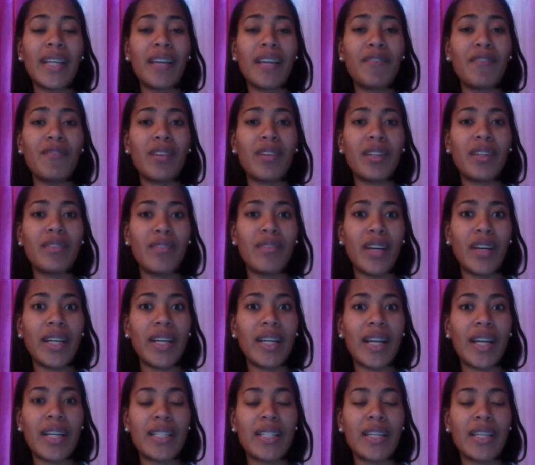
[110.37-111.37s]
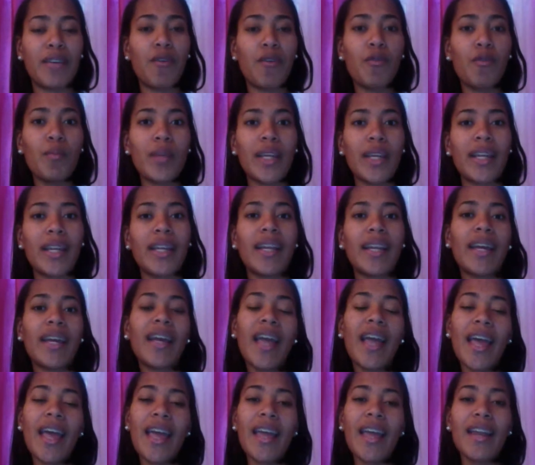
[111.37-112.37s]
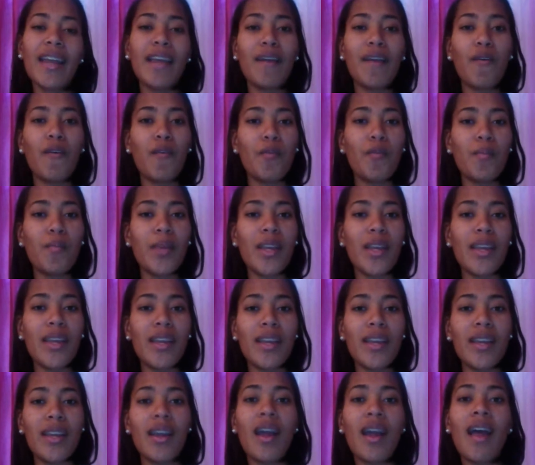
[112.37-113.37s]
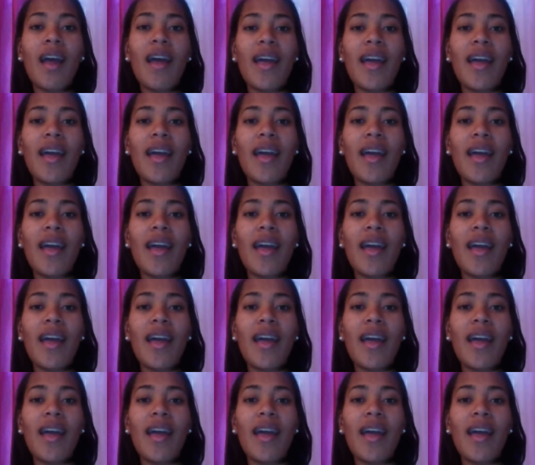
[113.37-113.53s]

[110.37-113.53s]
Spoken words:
they recognize Naomi, and they like, hey, Naomi.